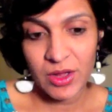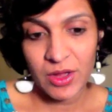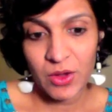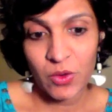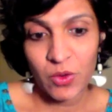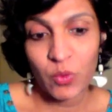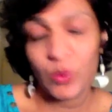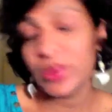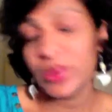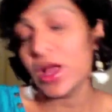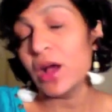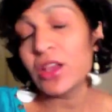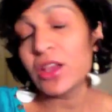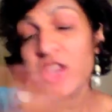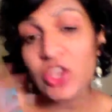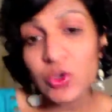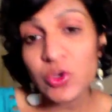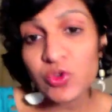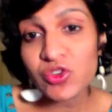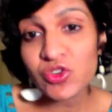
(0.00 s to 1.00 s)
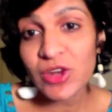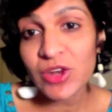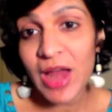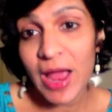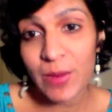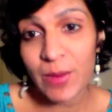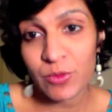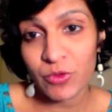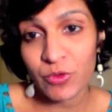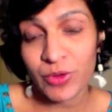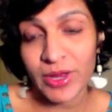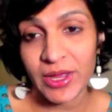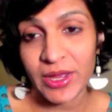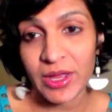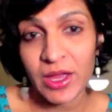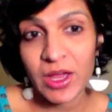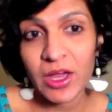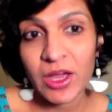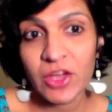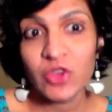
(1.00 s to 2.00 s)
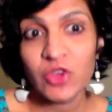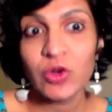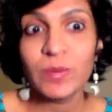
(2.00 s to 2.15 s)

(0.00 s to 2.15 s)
With a huge library, you will